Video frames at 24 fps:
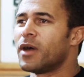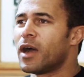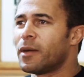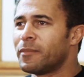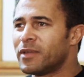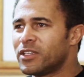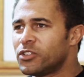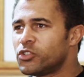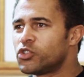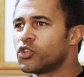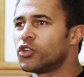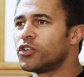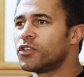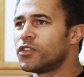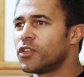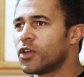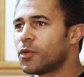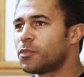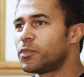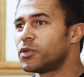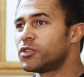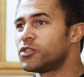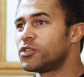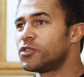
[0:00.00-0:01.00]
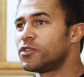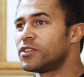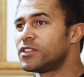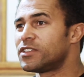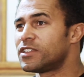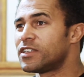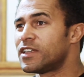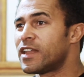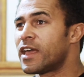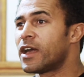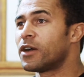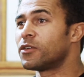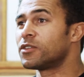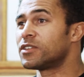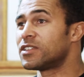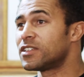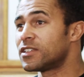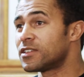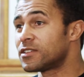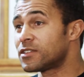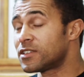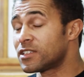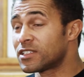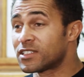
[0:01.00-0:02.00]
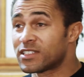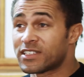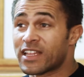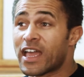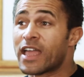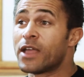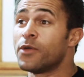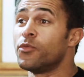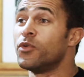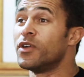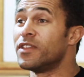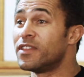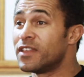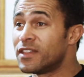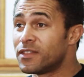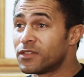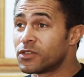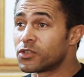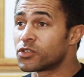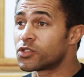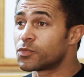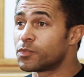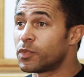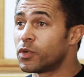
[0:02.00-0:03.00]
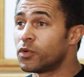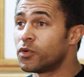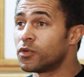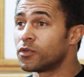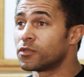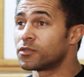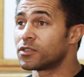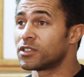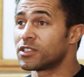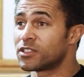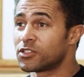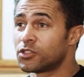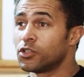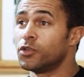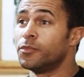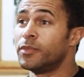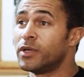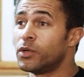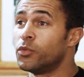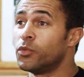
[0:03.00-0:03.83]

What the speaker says: I'm enjoying the opportunity now to stay within the sport, to still be